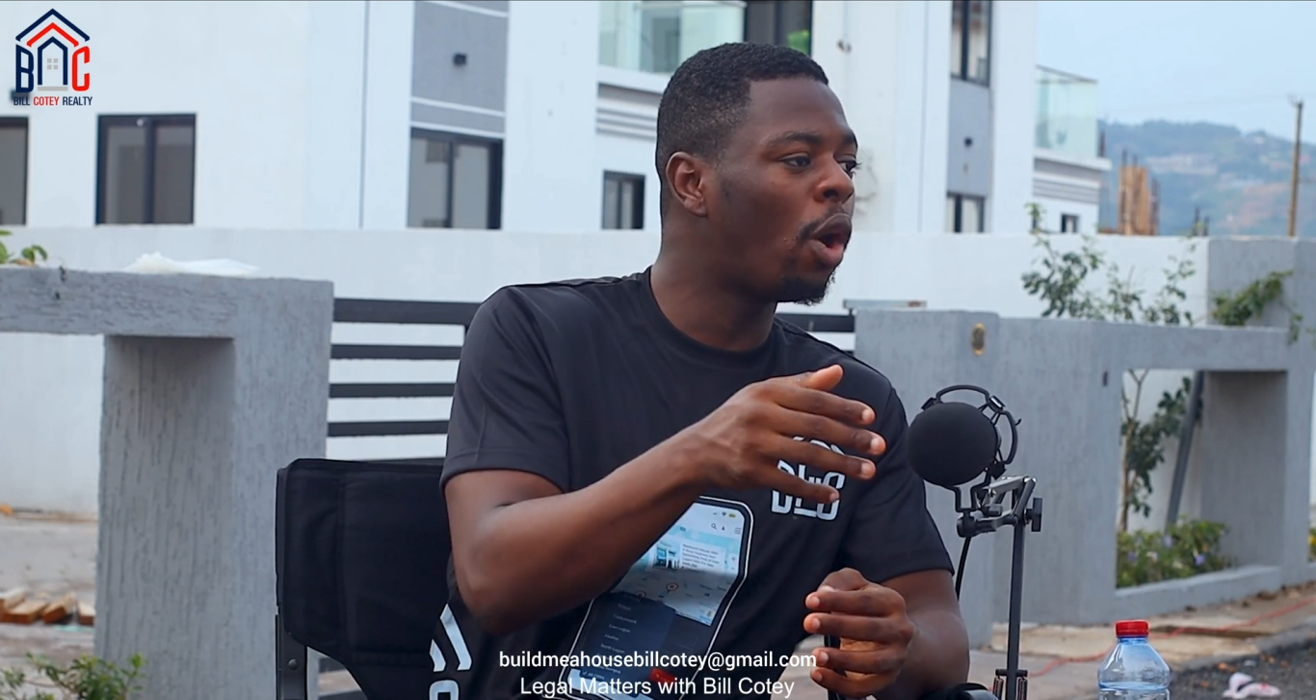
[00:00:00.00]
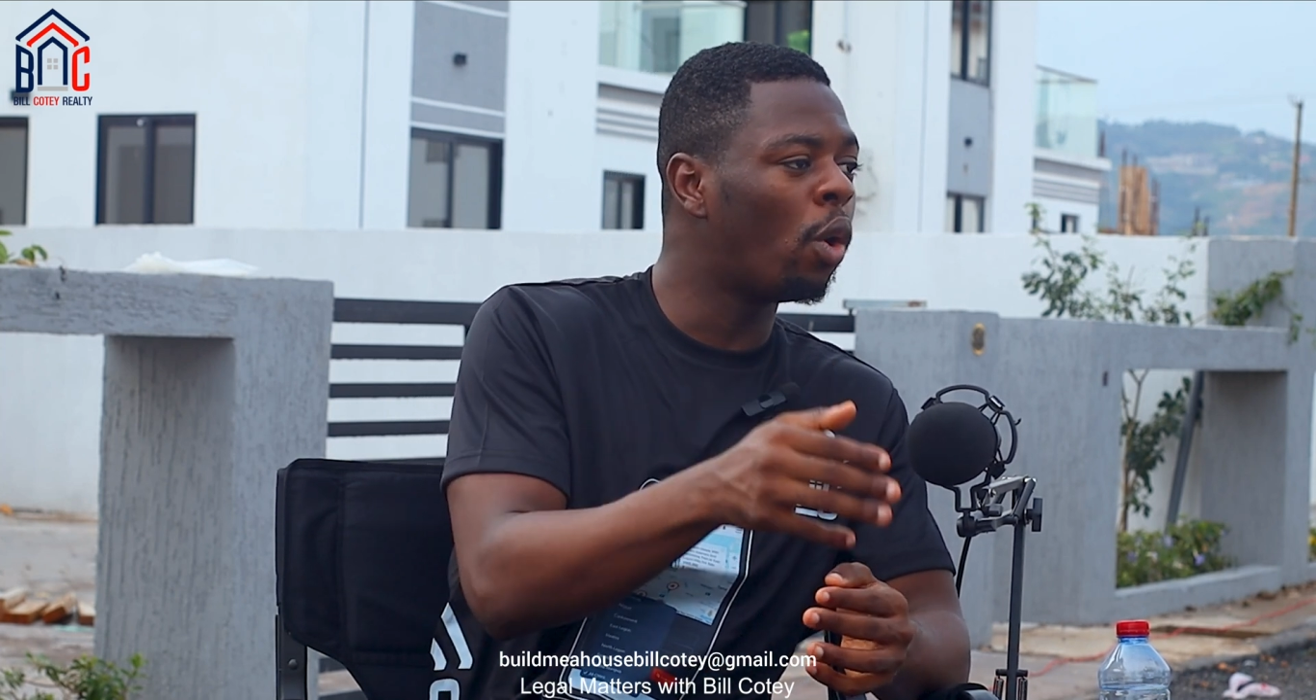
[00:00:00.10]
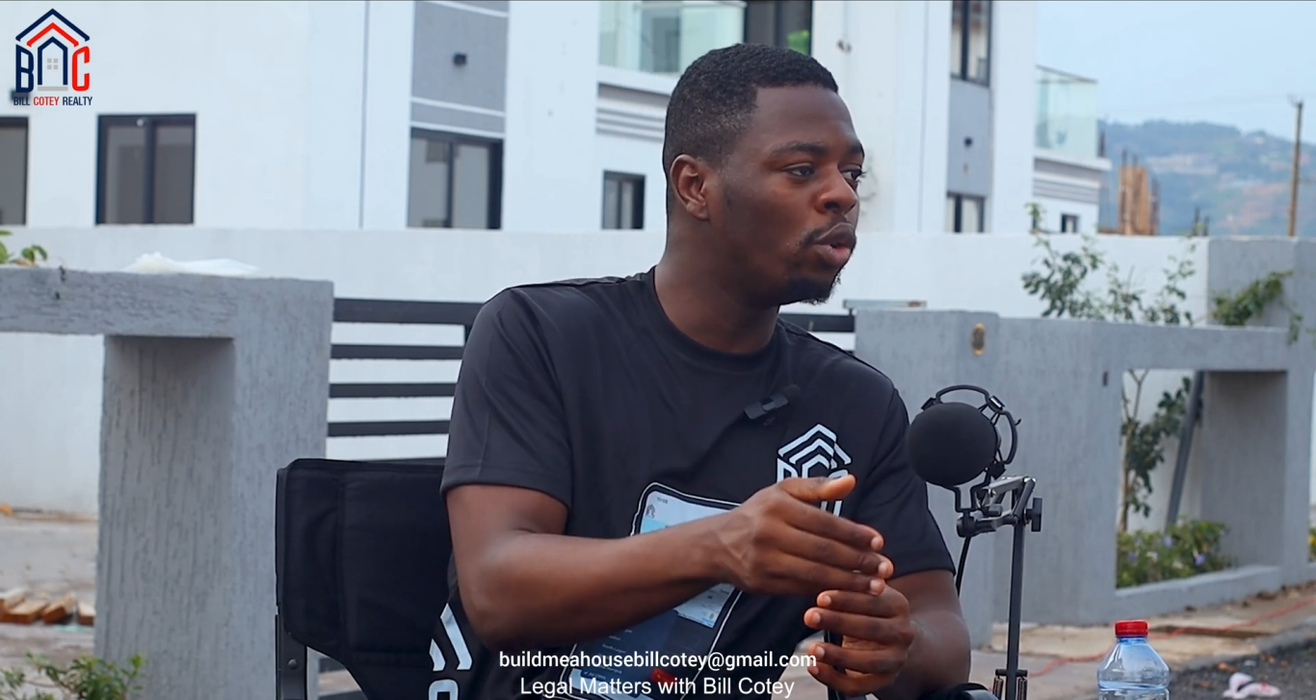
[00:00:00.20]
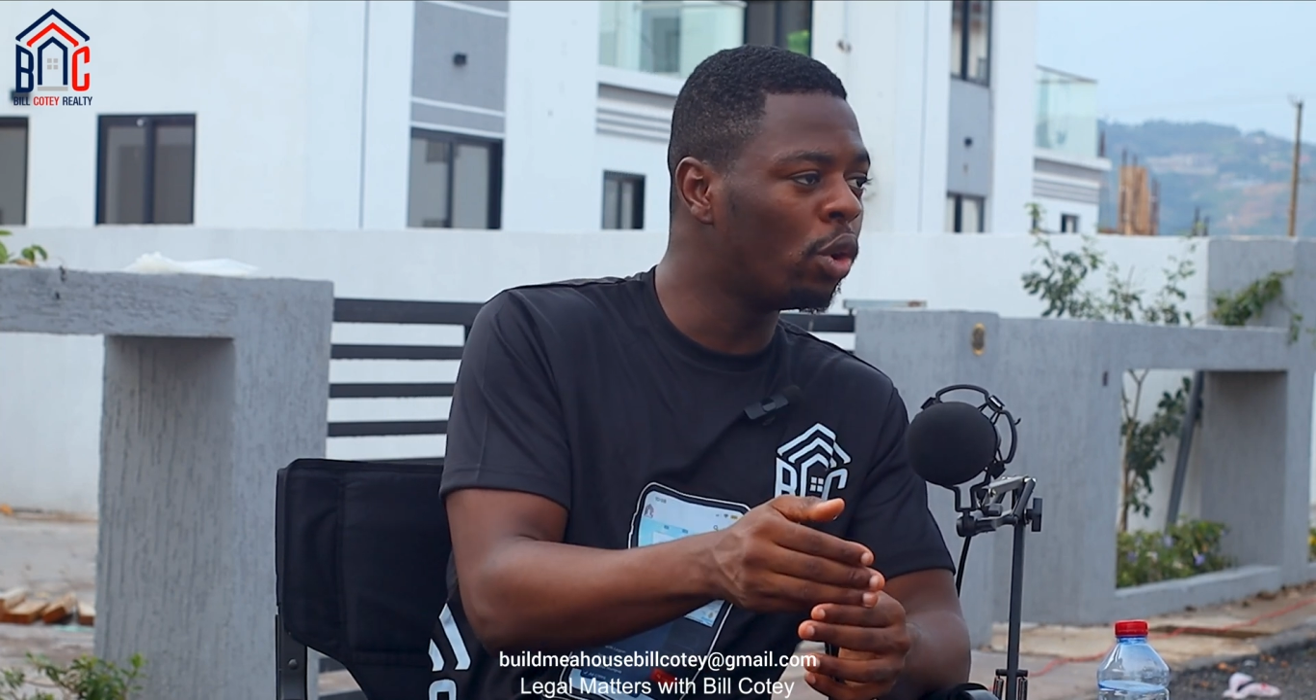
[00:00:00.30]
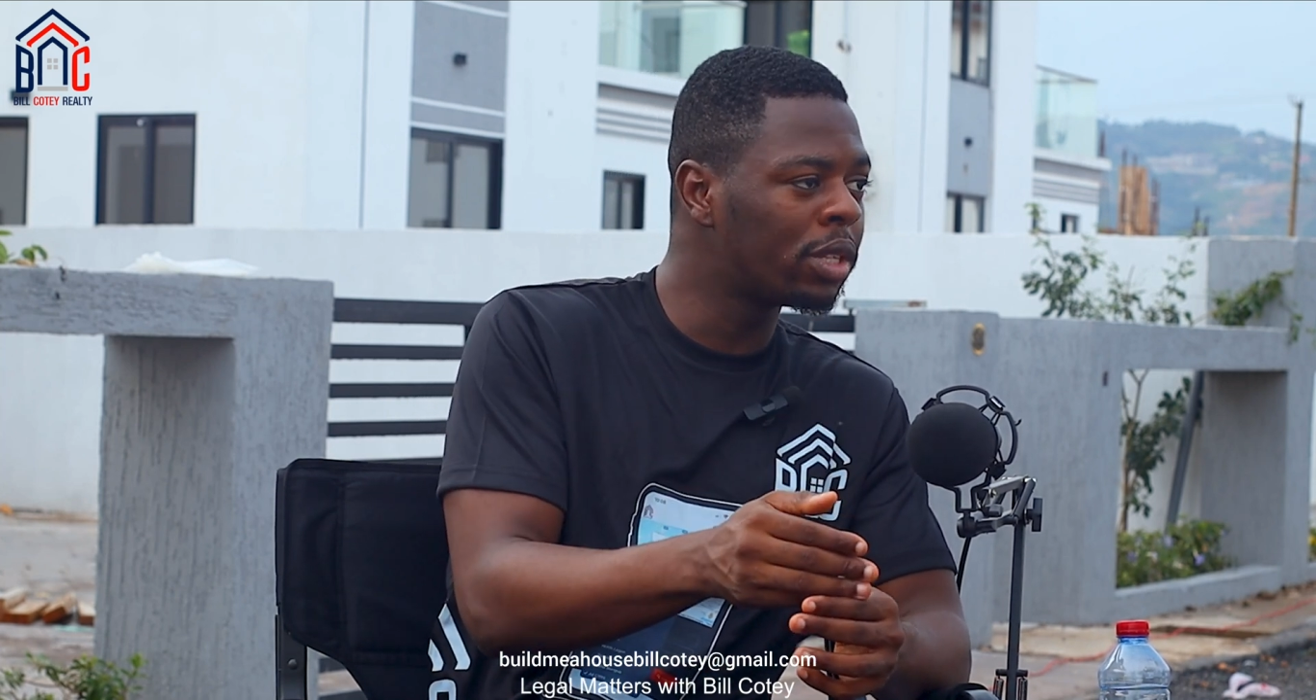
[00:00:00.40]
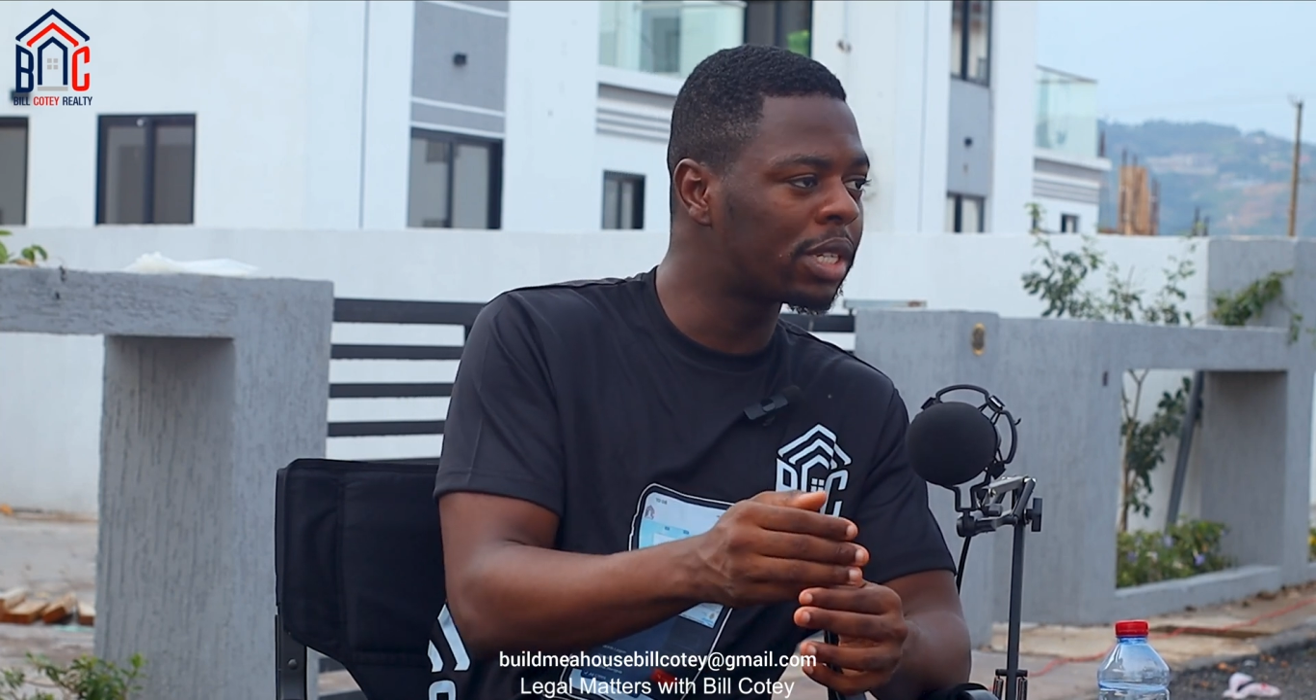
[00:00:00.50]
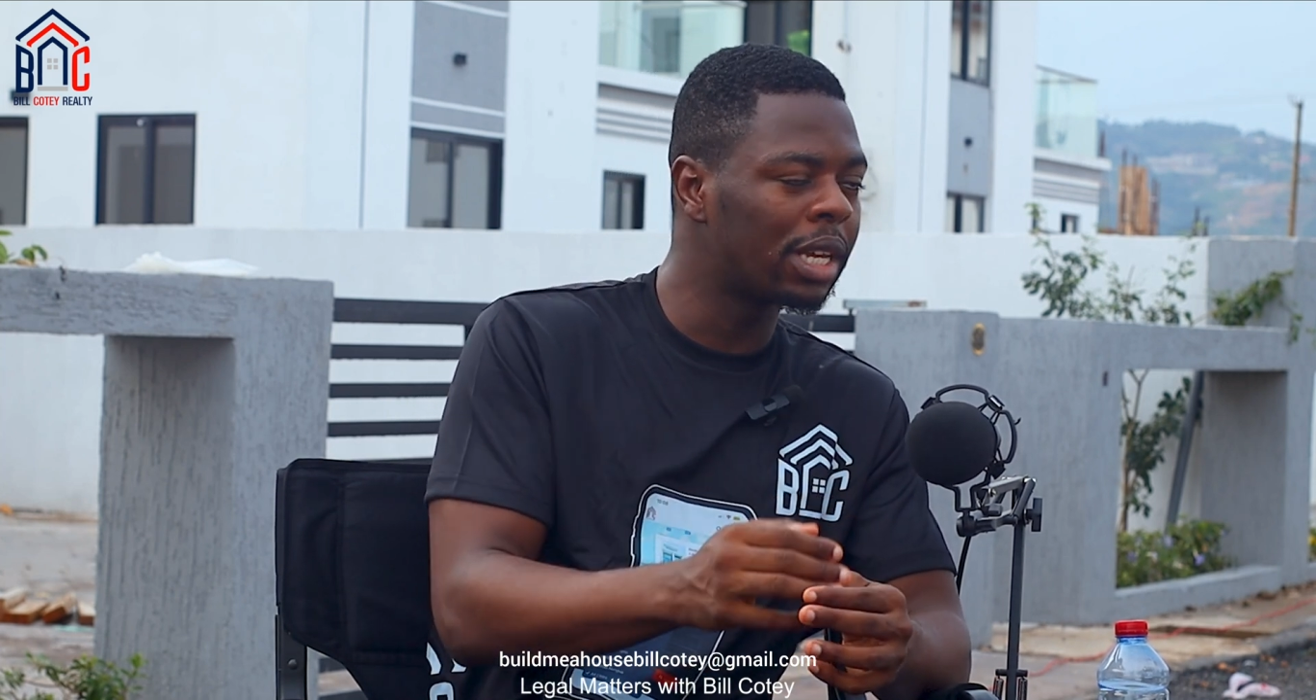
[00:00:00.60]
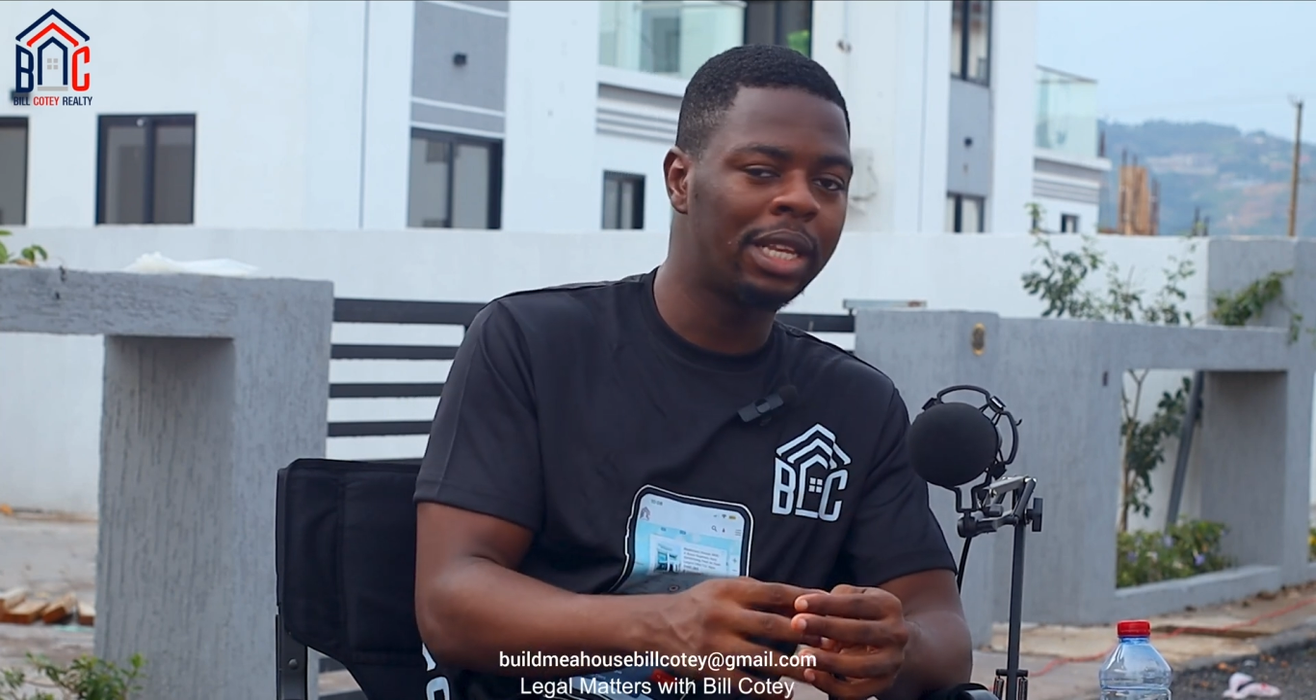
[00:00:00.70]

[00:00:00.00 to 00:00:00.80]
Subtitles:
or not